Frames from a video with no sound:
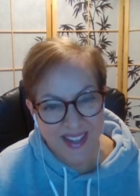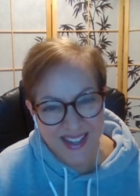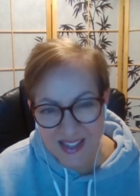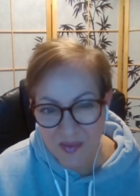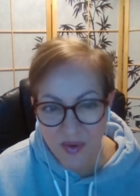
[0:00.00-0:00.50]

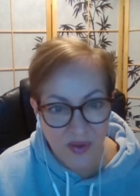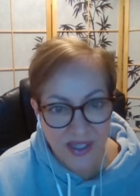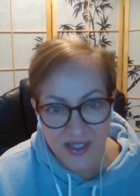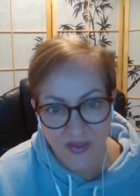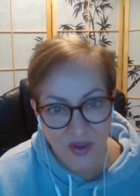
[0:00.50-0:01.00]
eating
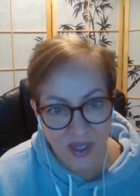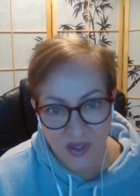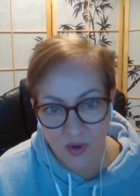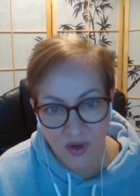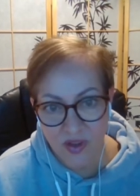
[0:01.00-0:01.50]
processed food
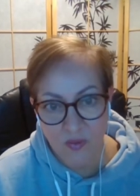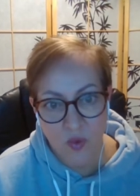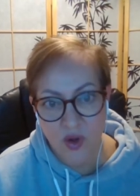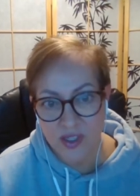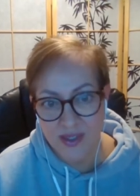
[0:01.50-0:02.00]
is one of the
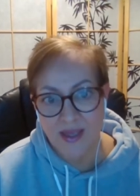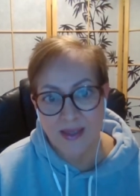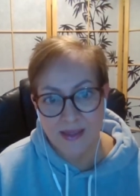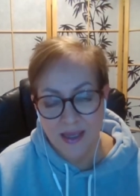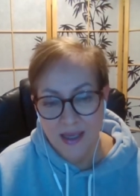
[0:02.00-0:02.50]
worst
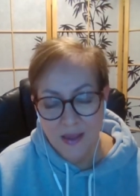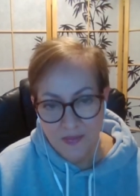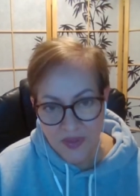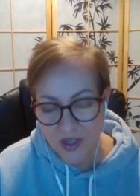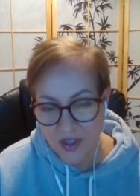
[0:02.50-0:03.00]
things
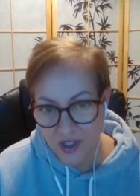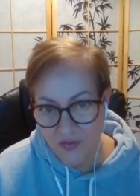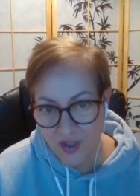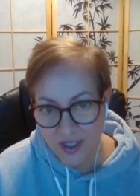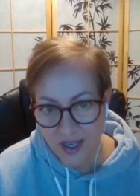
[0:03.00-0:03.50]
you can do
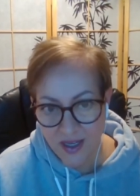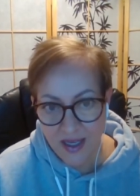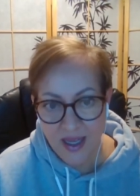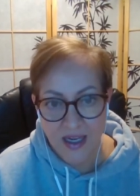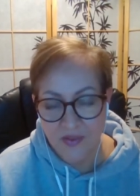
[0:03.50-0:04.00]
for your
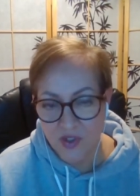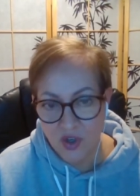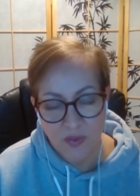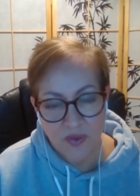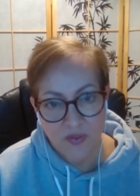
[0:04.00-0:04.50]
diet. And I've
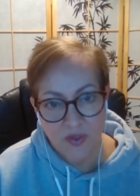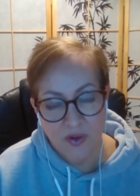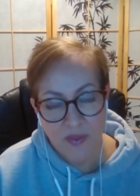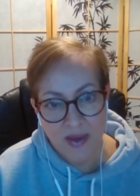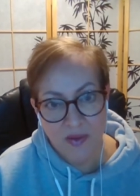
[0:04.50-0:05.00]
talked before
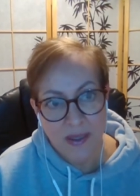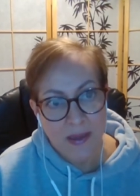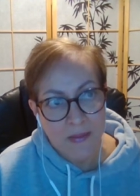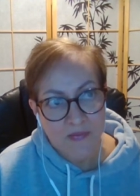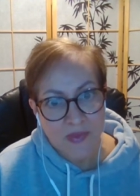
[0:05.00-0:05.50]
about
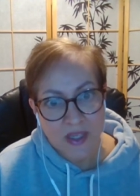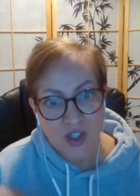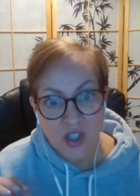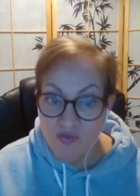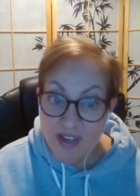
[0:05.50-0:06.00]

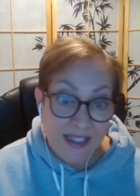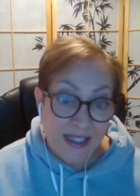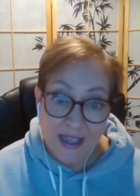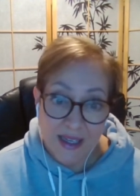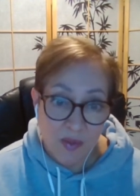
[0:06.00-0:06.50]
just
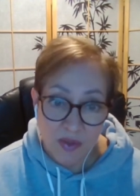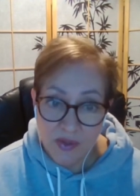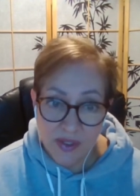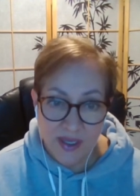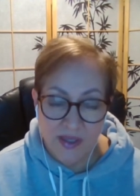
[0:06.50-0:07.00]
reading labels.